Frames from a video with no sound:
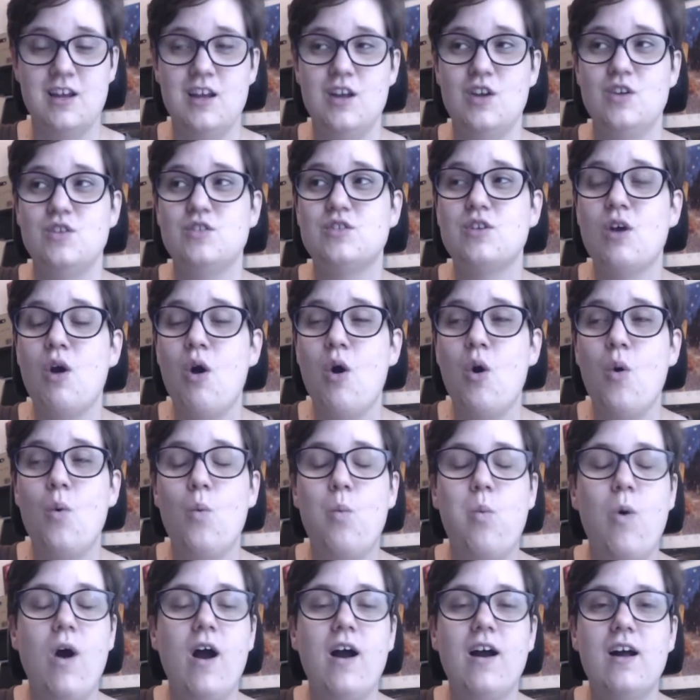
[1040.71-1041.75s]
So
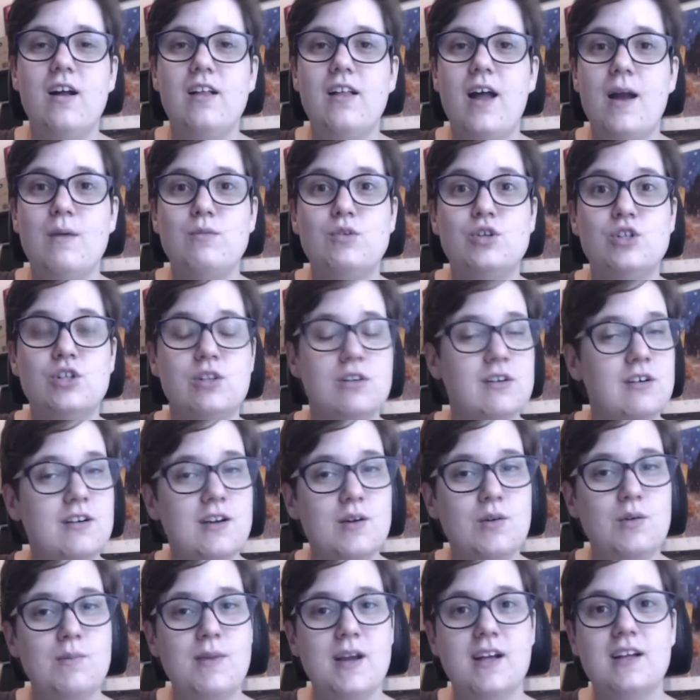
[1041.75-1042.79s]
while I'm sure it
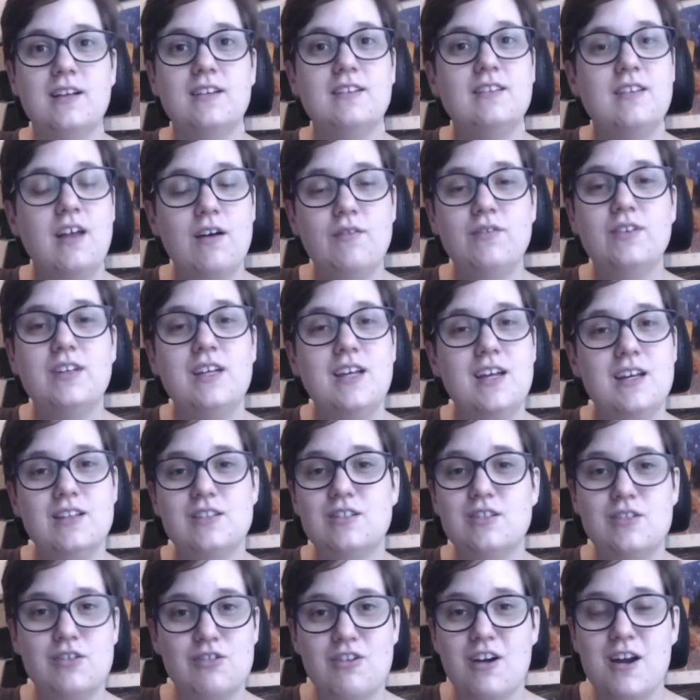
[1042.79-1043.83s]
would make a lovely
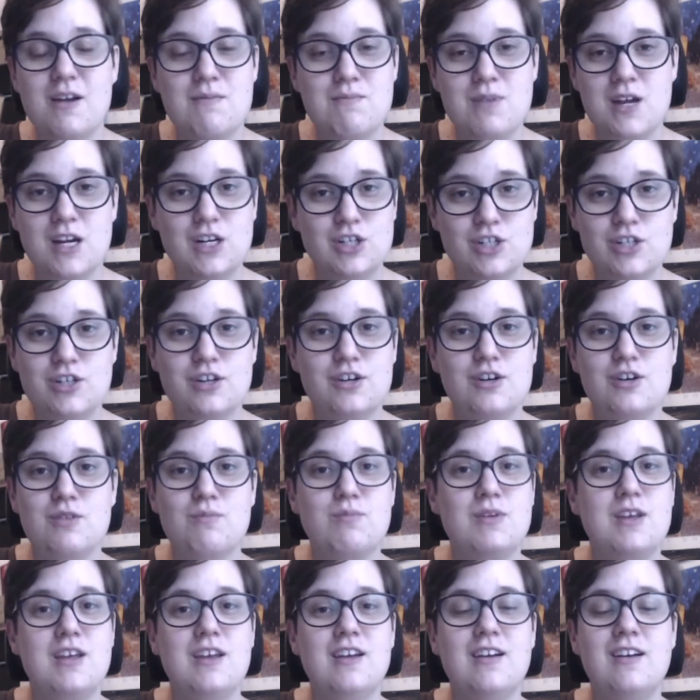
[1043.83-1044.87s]
Instagram picture to
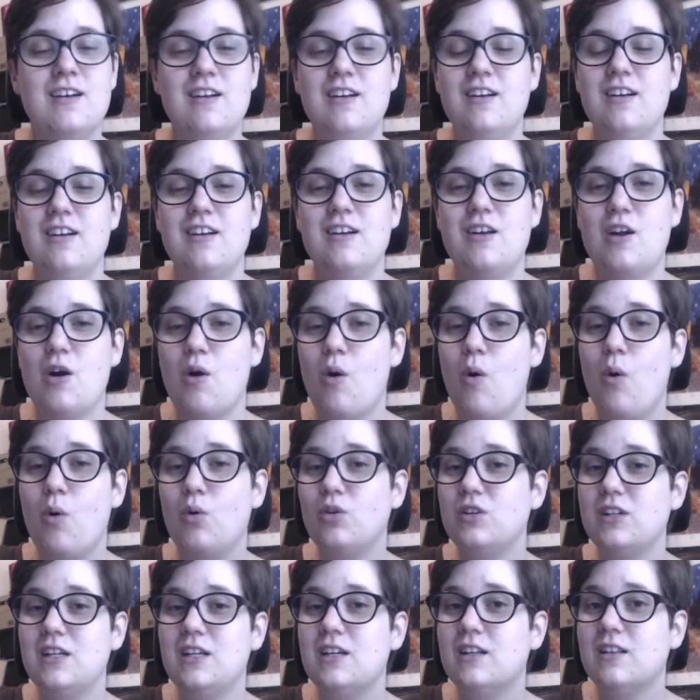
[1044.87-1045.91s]
be, you know,
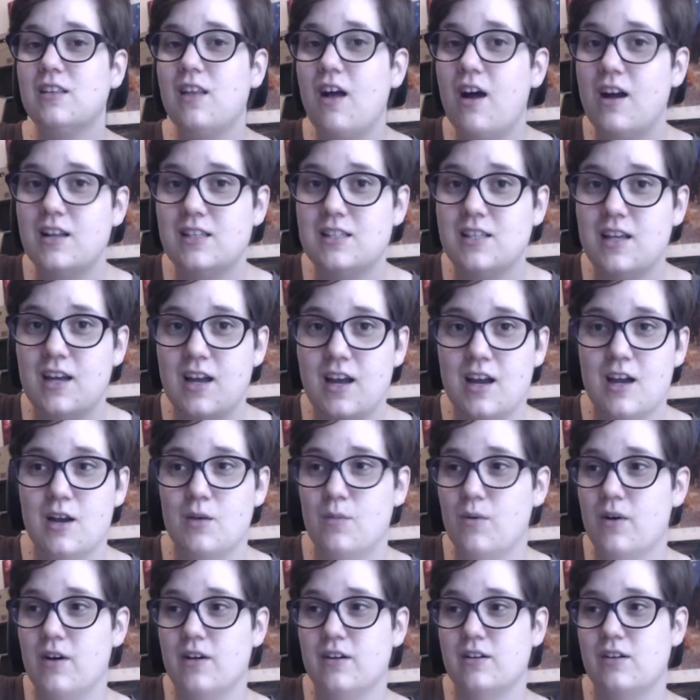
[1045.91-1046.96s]
holding a latte
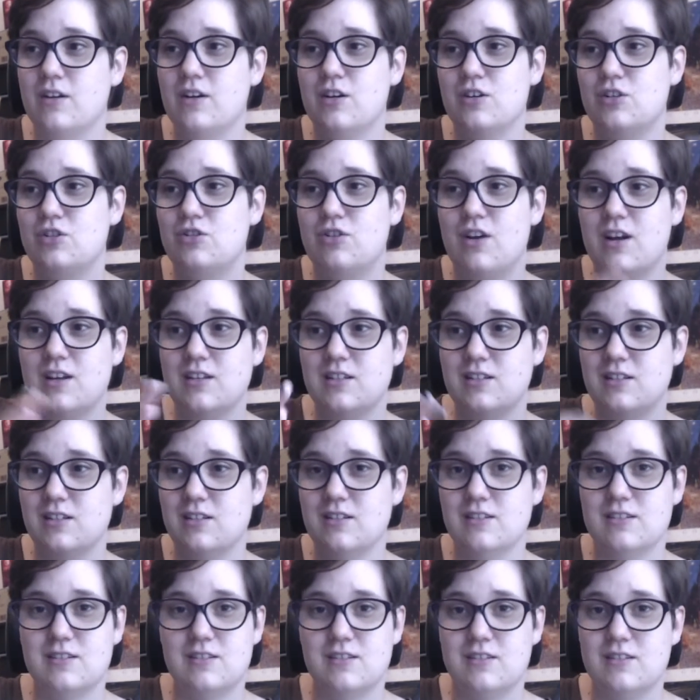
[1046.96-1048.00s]
while you're dressed
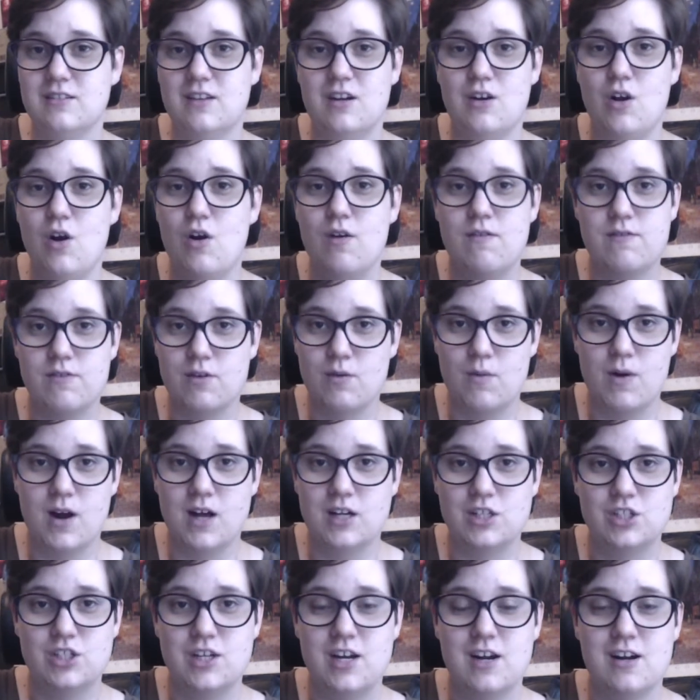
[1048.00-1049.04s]
as an
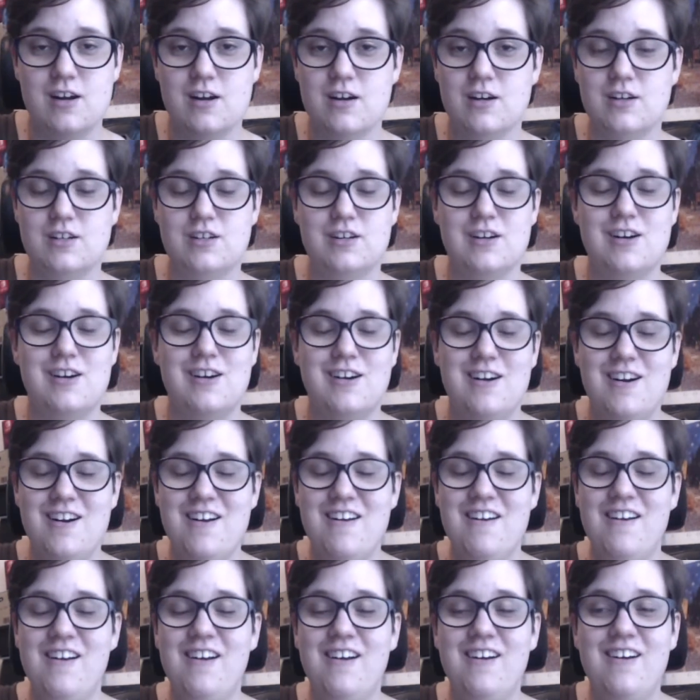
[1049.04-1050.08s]
Overwatch character,
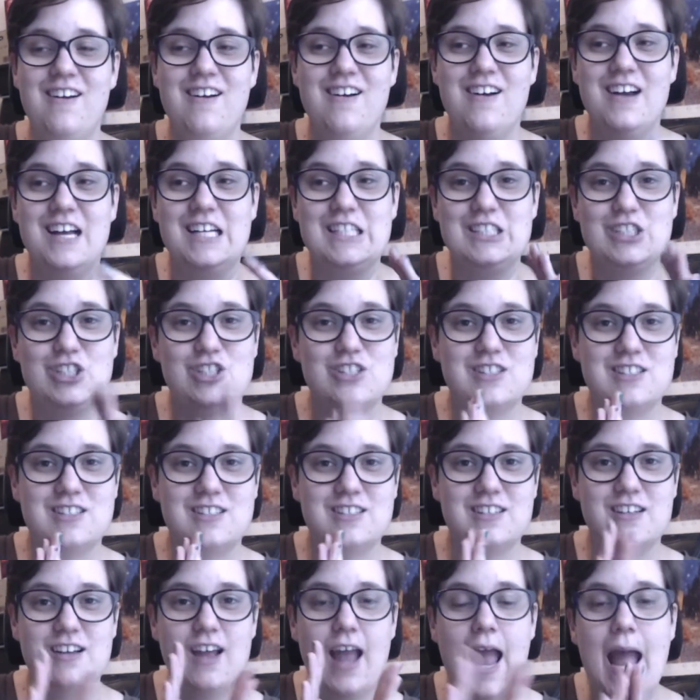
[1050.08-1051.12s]

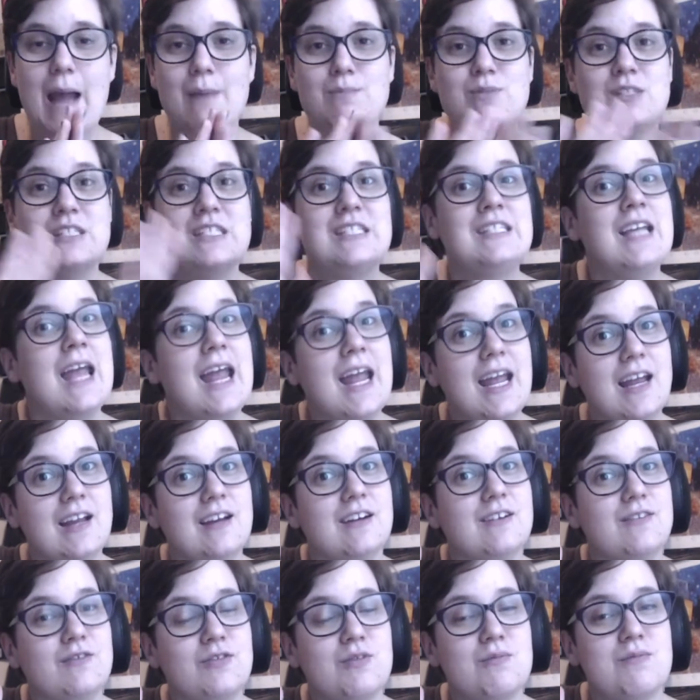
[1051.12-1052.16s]
just abstain
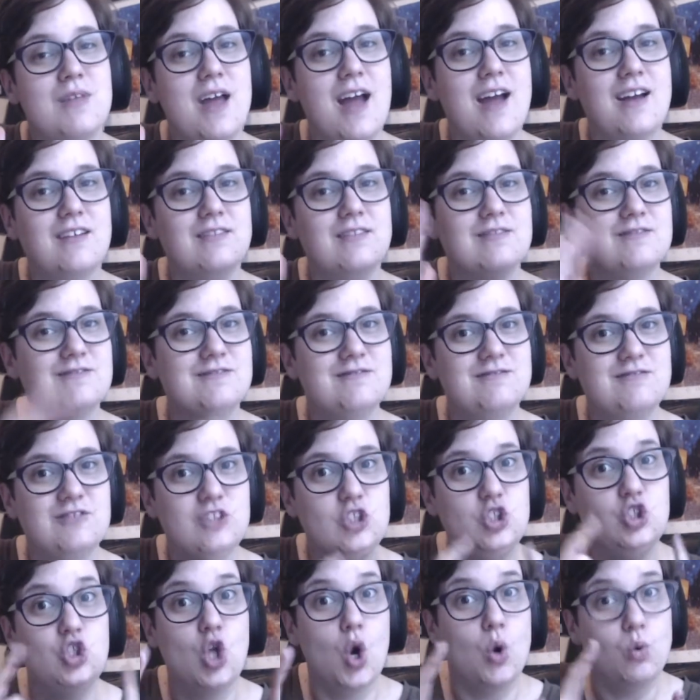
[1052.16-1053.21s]
from that.
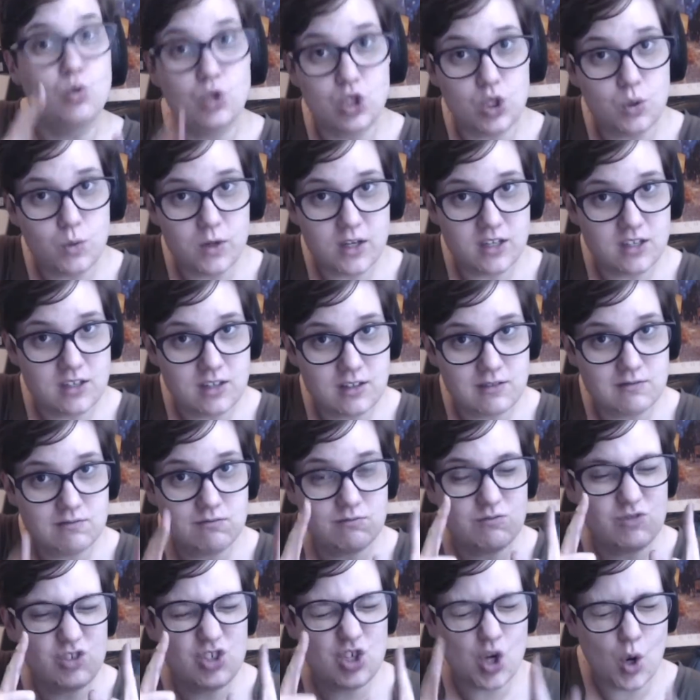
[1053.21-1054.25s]
Don't do it.
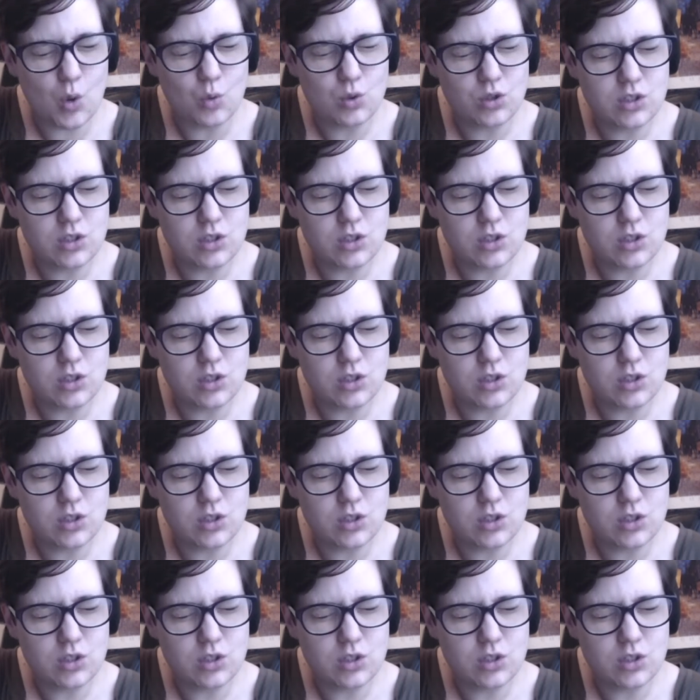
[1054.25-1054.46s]
Don't.